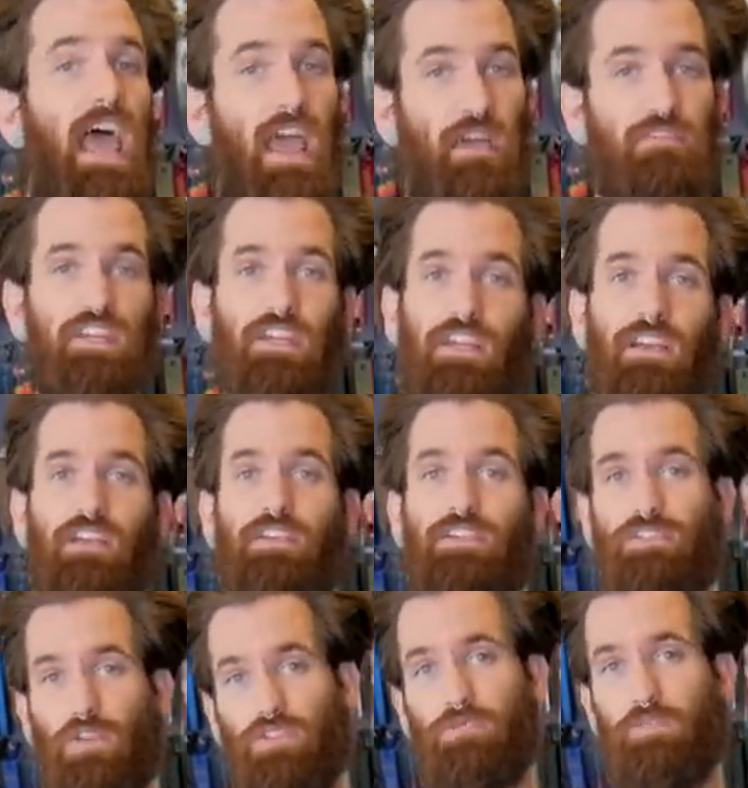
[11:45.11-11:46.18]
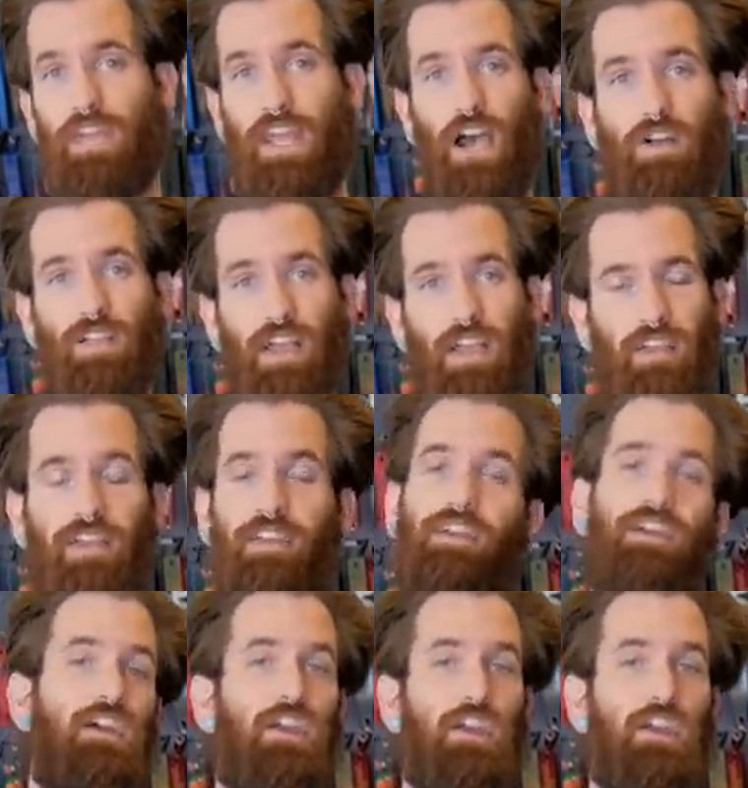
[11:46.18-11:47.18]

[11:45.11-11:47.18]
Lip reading: every social media outlet,